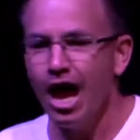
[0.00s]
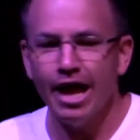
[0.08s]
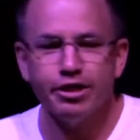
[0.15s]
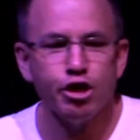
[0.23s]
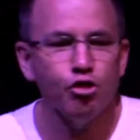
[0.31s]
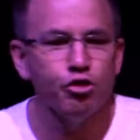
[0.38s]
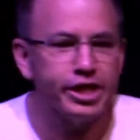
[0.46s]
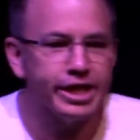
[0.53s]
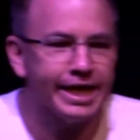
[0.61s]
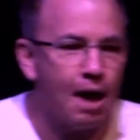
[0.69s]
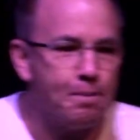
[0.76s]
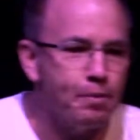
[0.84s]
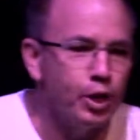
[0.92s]
And so this
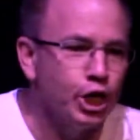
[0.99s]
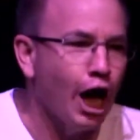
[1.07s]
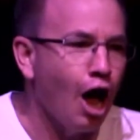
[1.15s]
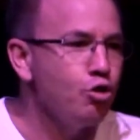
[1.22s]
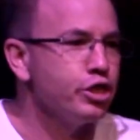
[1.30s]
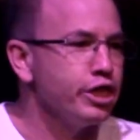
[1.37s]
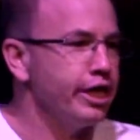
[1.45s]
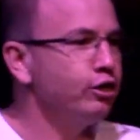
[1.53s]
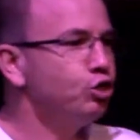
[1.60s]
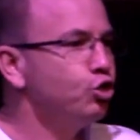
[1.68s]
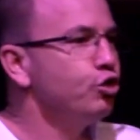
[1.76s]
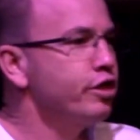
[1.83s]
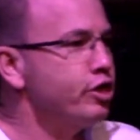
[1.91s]
couple goes
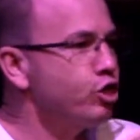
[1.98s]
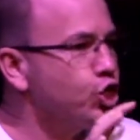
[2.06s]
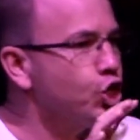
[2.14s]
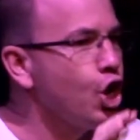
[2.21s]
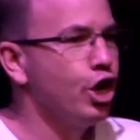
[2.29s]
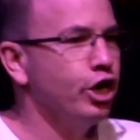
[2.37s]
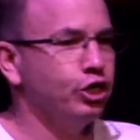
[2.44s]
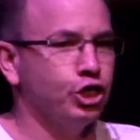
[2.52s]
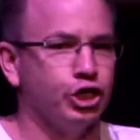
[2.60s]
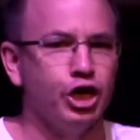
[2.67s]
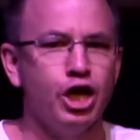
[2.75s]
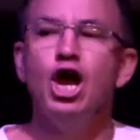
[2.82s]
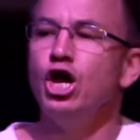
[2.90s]
into this
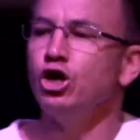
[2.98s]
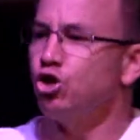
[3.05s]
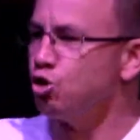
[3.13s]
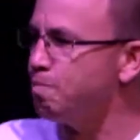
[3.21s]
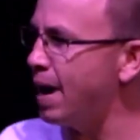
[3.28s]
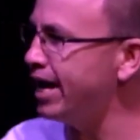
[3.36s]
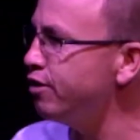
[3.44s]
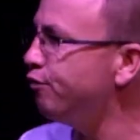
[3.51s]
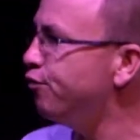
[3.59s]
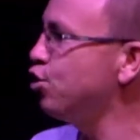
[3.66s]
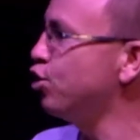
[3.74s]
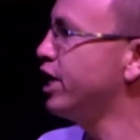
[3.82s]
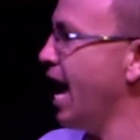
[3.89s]
church to spend a
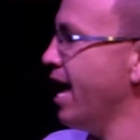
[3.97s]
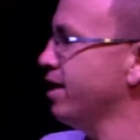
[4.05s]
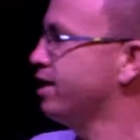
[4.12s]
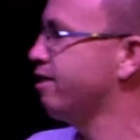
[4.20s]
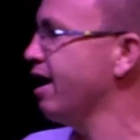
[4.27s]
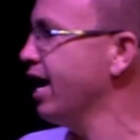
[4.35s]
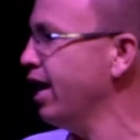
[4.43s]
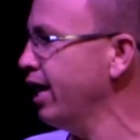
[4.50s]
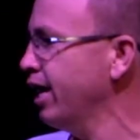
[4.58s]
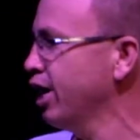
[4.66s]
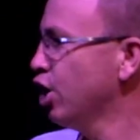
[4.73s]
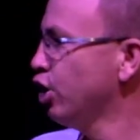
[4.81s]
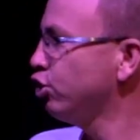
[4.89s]
few days there
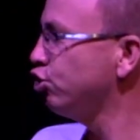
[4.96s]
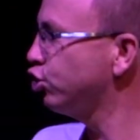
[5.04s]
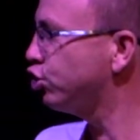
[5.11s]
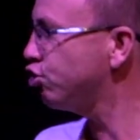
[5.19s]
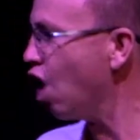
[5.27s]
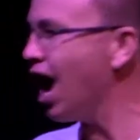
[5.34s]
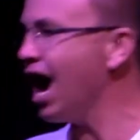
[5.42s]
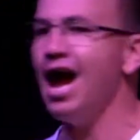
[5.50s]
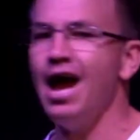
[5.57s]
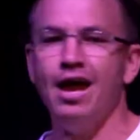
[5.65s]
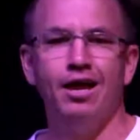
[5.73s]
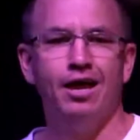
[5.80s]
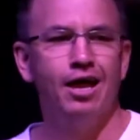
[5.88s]
to
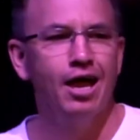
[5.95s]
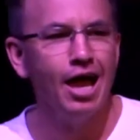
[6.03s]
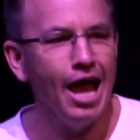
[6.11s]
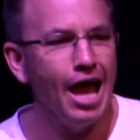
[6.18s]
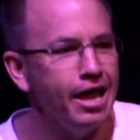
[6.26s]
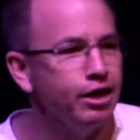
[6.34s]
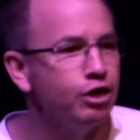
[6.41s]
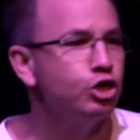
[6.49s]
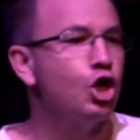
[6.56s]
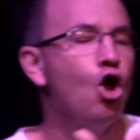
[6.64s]
try and